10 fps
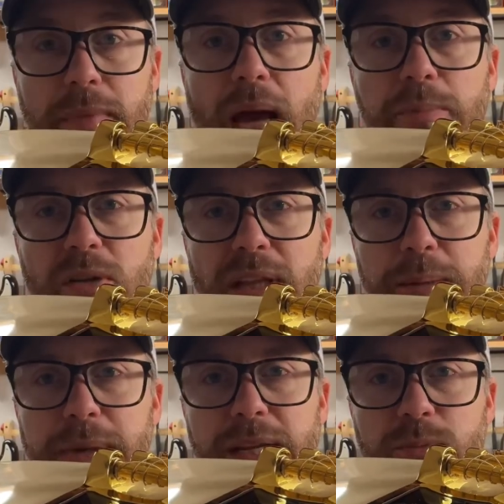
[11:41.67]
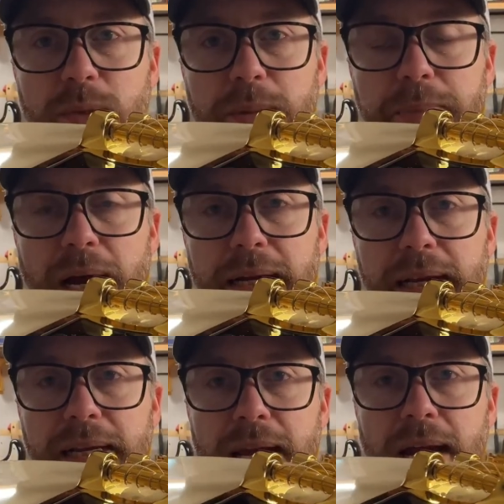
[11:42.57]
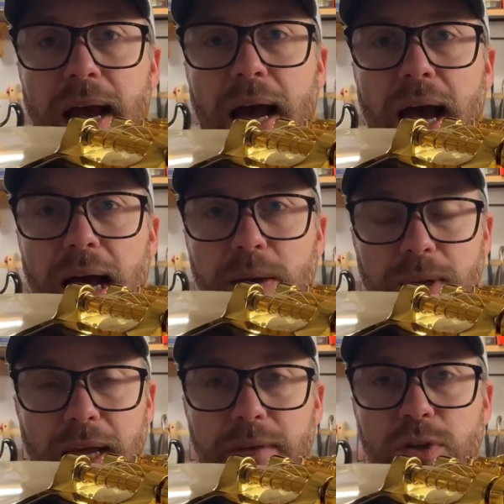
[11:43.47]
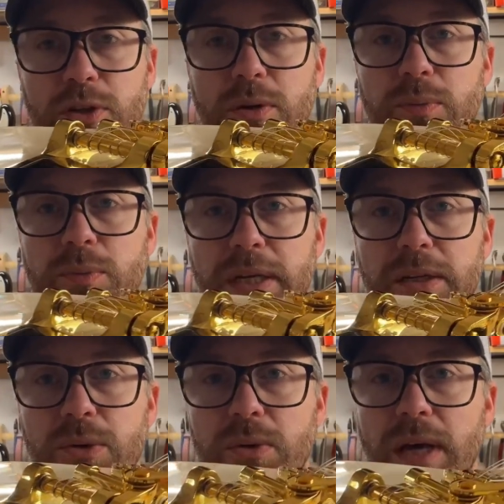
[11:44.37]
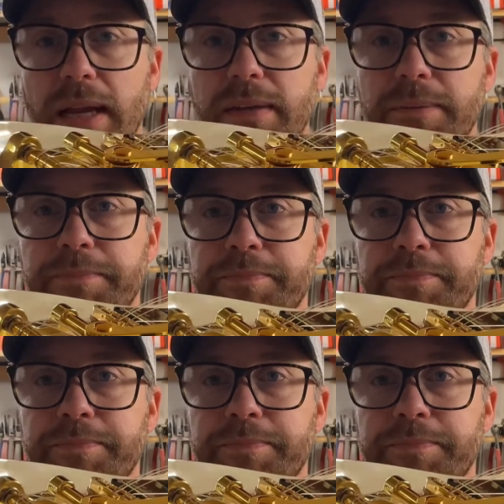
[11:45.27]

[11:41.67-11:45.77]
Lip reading: I'm not that pleased with the binding. I will have to redo that.